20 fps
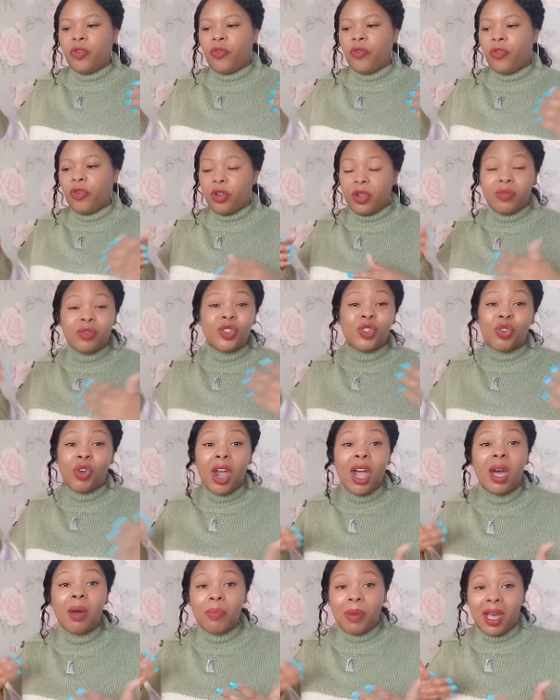full of
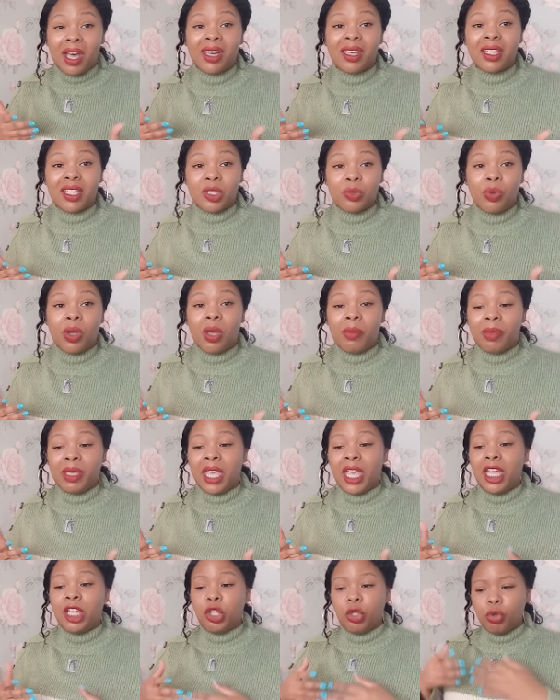drama, is what I'm
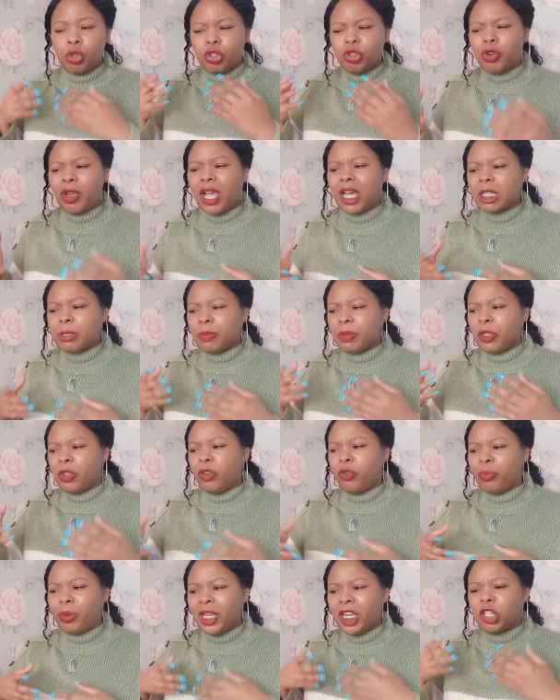getting.
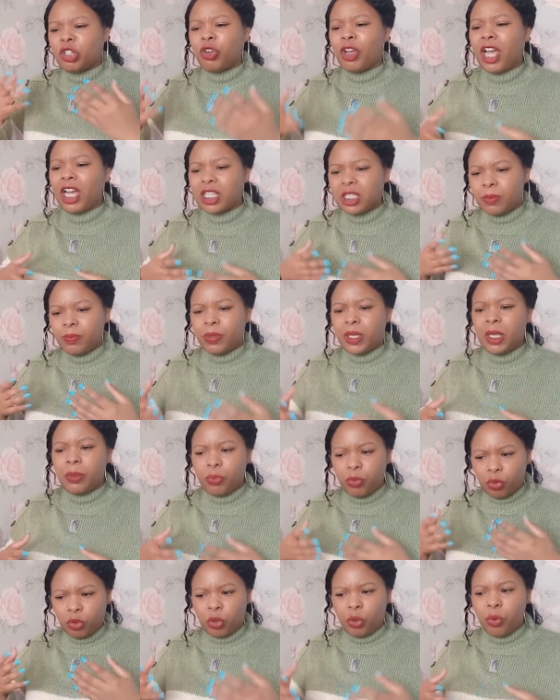You've been attracting
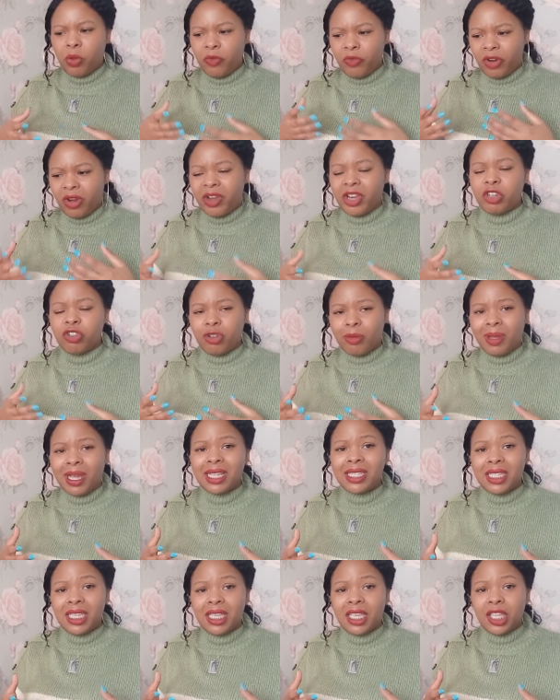people who are very
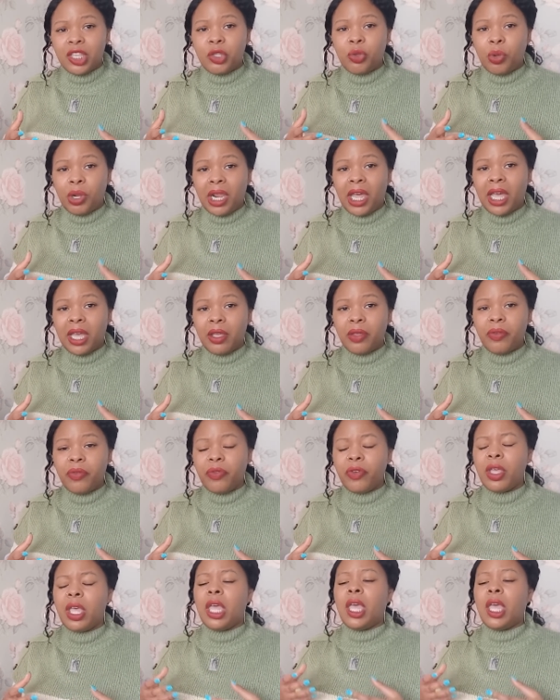dramatic in your life.